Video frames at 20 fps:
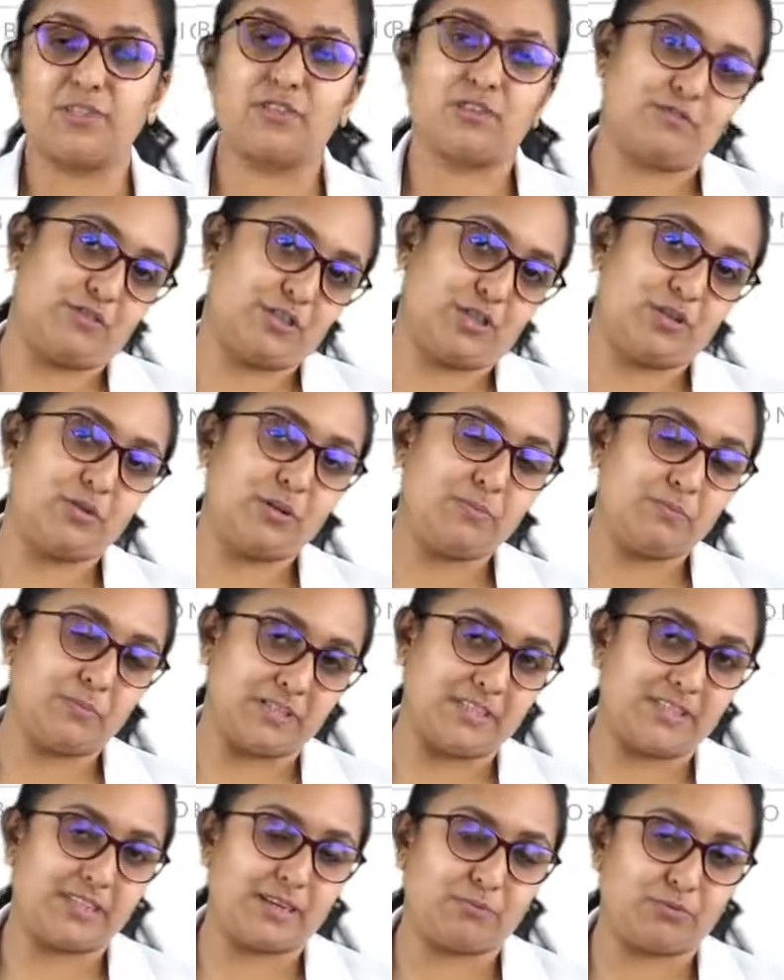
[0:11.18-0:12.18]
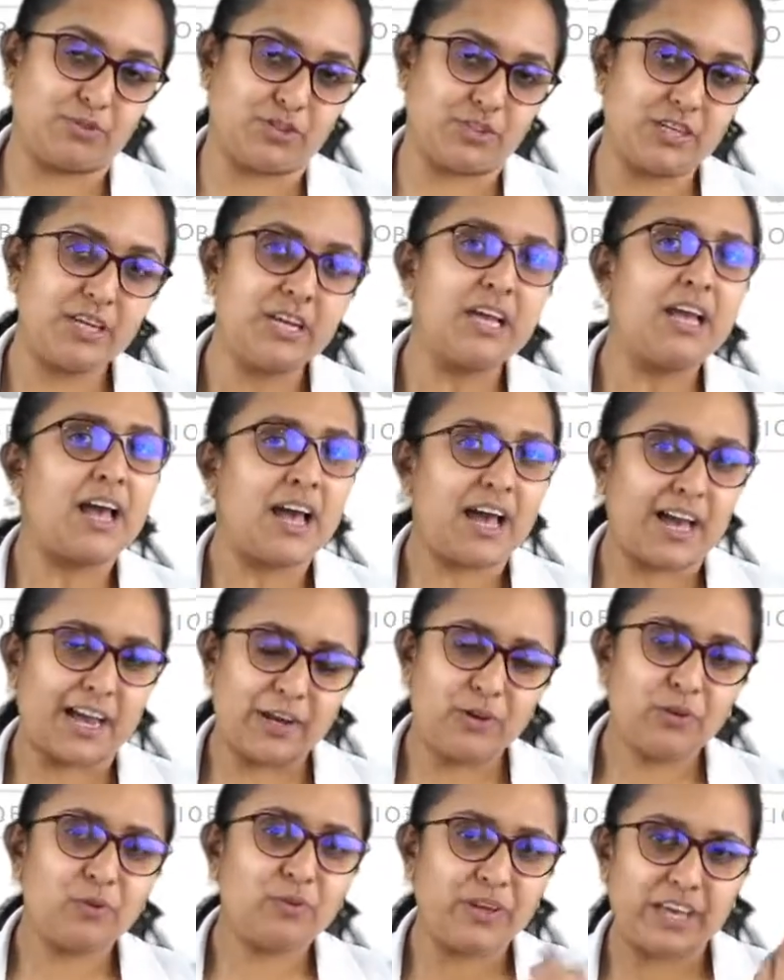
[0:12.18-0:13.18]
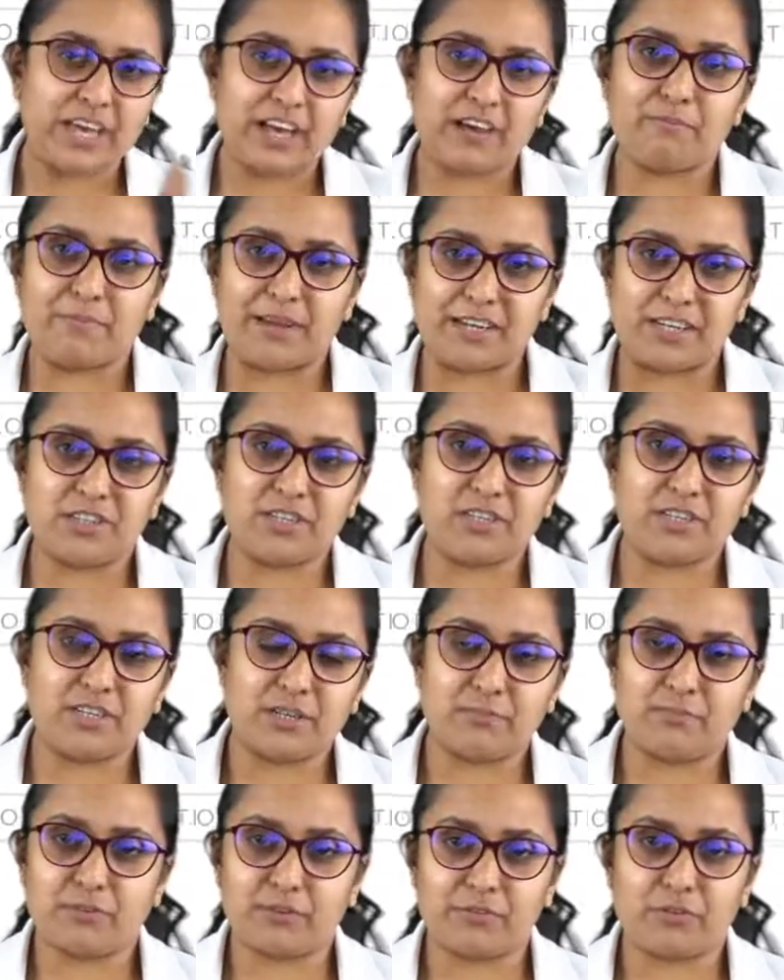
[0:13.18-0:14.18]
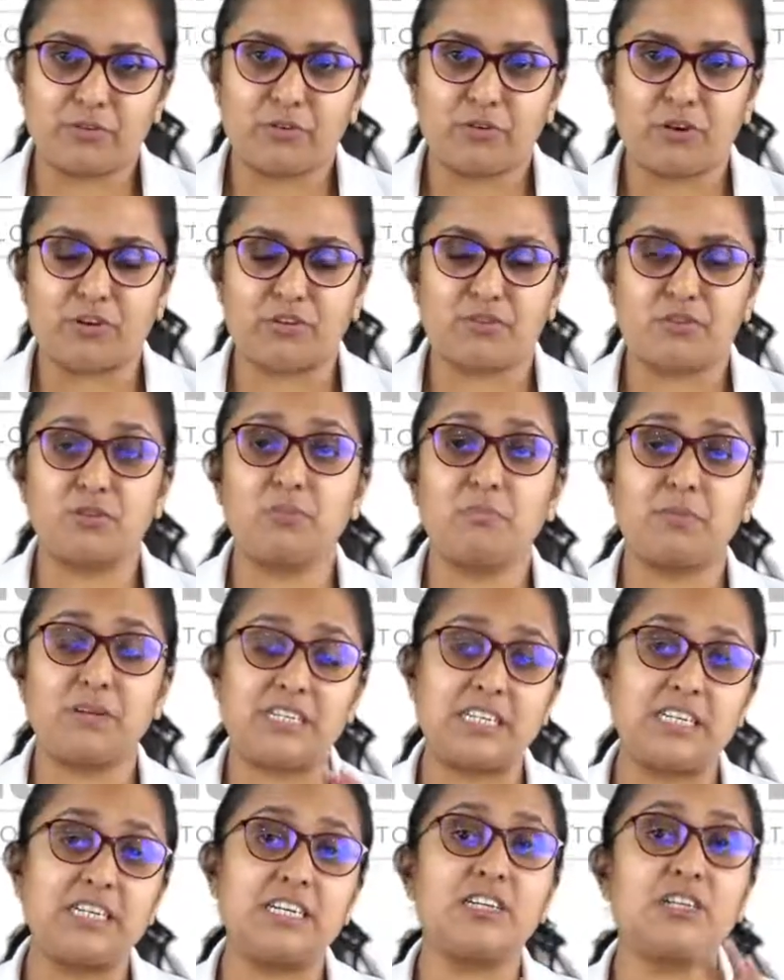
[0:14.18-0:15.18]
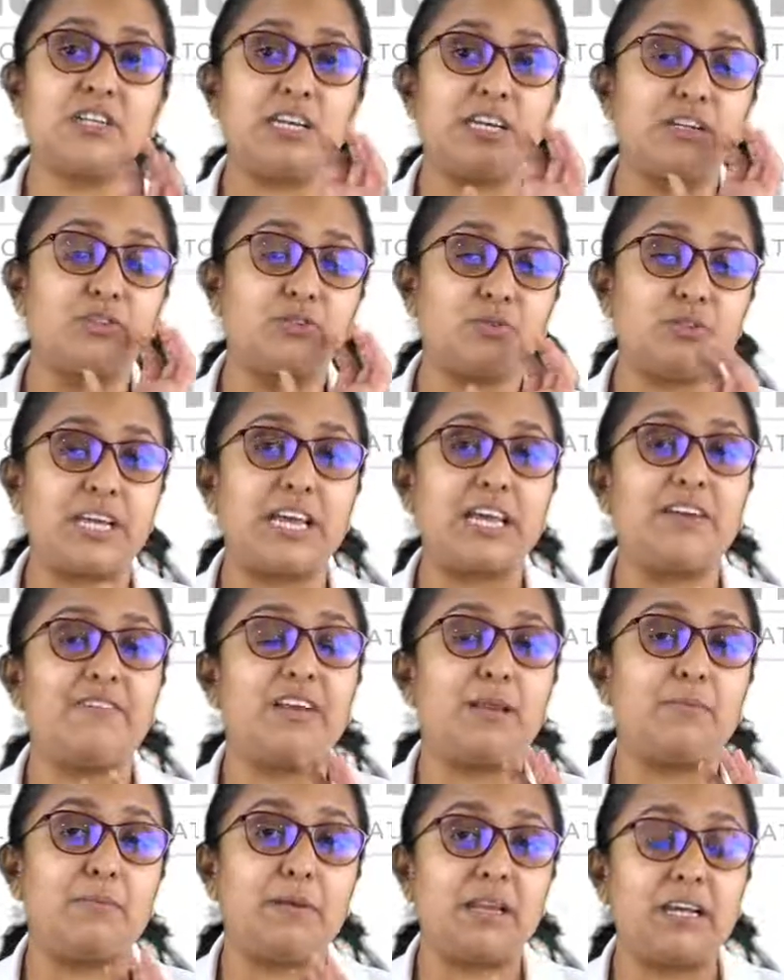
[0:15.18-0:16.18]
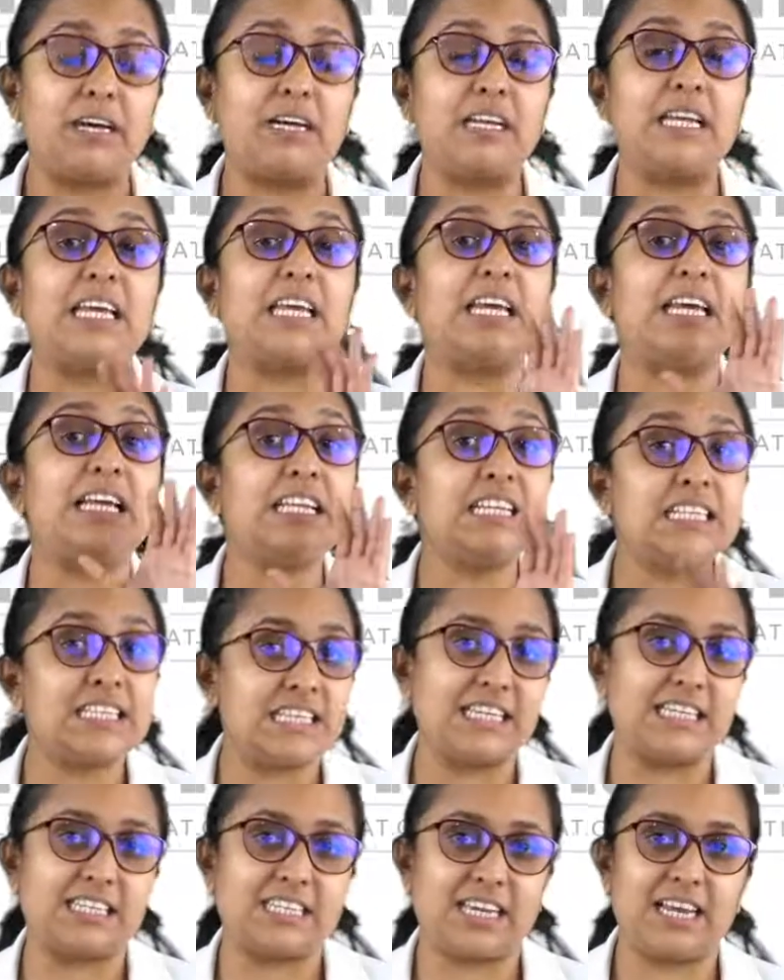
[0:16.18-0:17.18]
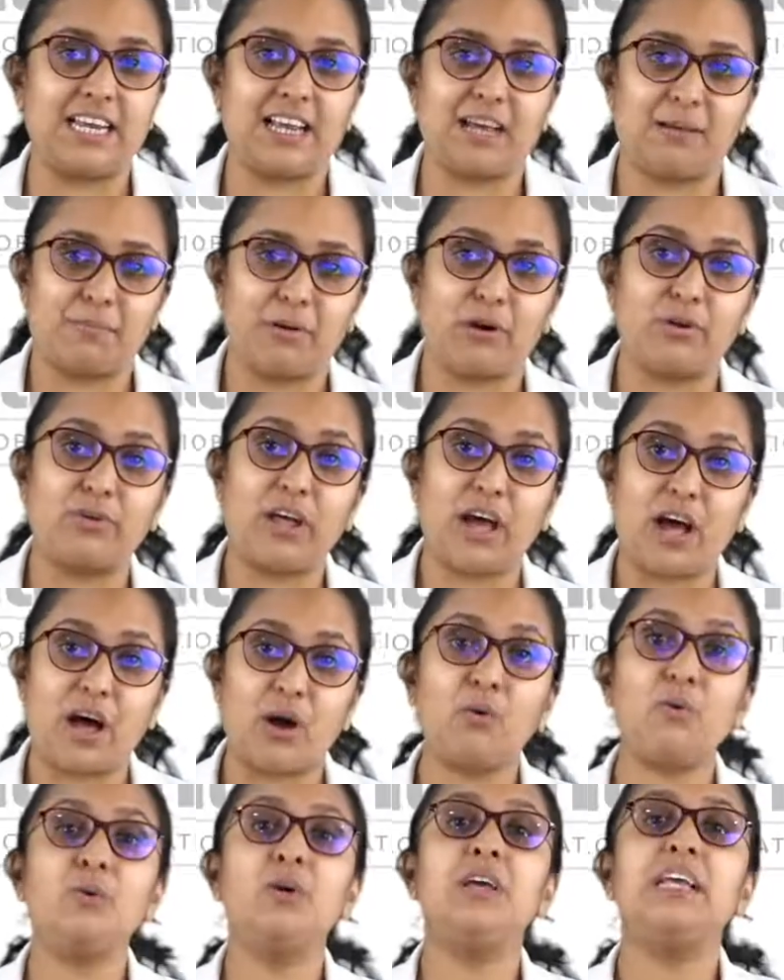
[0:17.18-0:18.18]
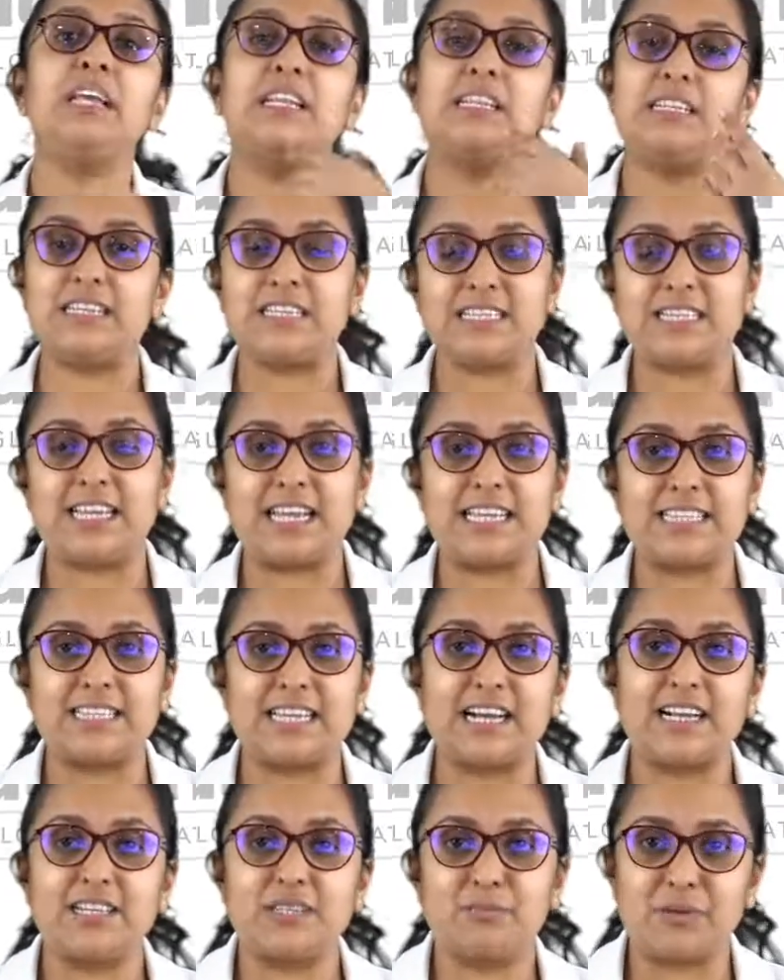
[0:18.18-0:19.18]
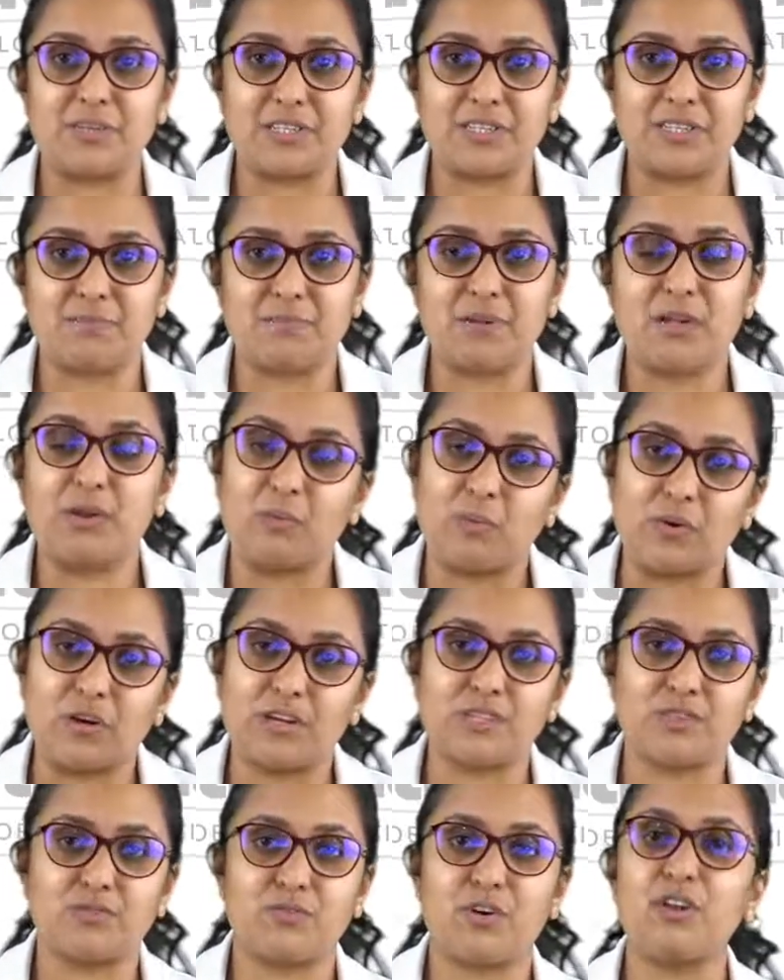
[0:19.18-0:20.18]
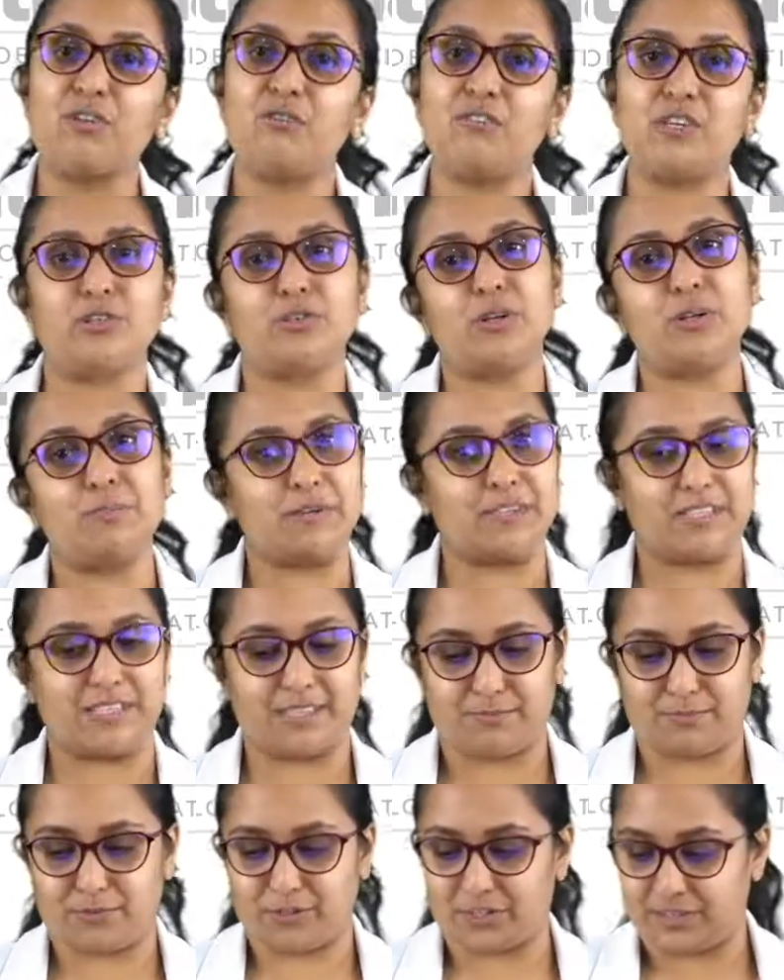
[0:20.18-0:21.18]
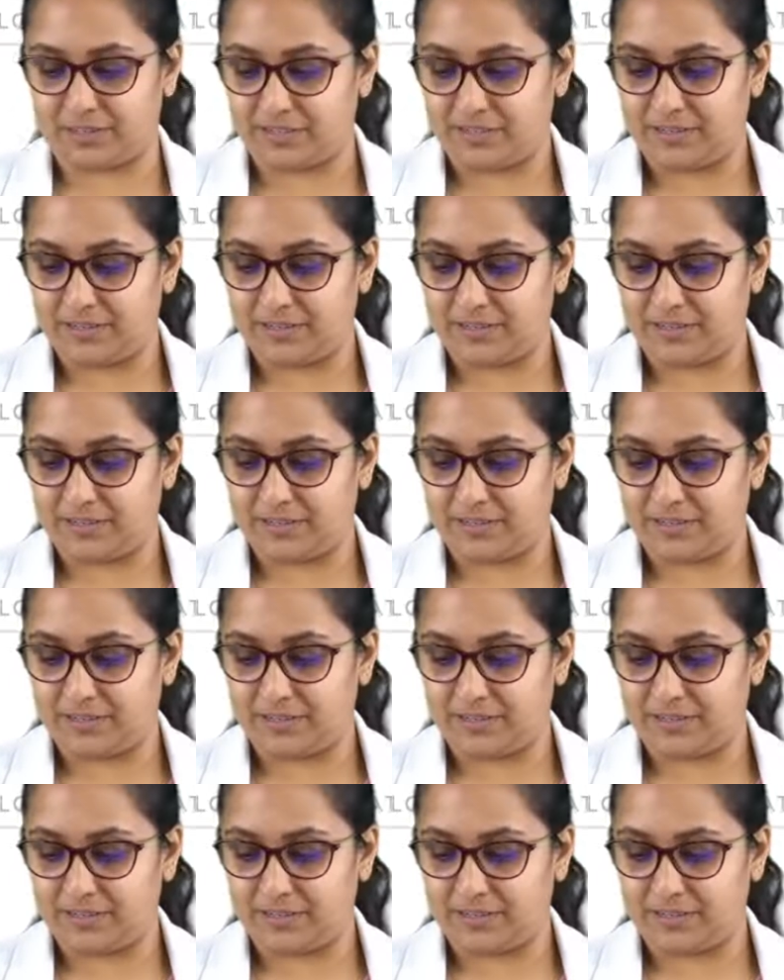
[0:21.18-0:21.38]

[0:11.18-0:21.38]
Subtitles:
of Visual Perception. I know we have mentioned it before also, but here today we will be learning in detail about how this Gestalt principle works for visual perception.